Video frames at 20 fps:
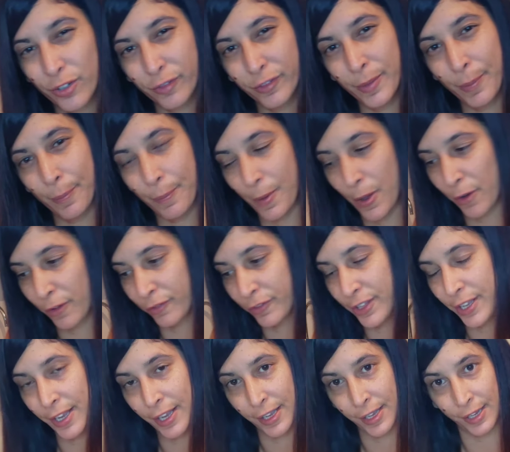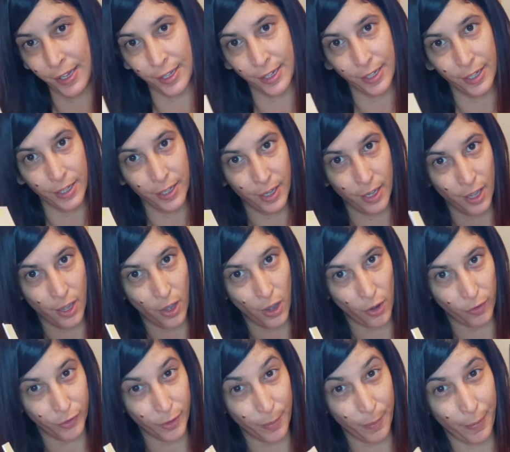of
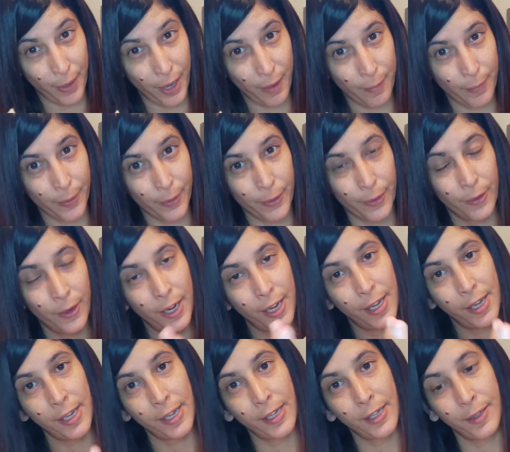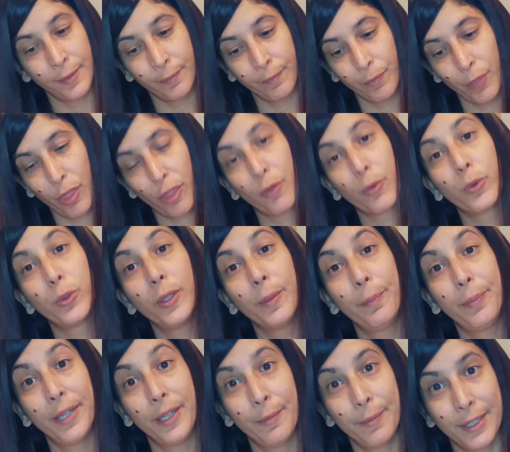the paper through the
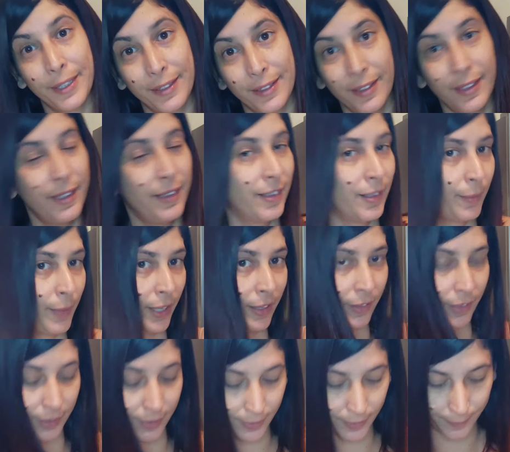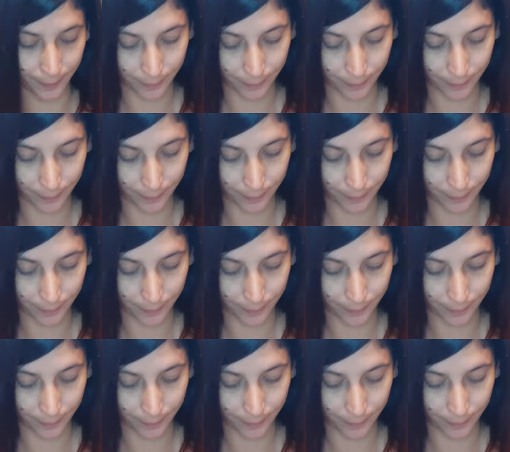pigment. It's amazing.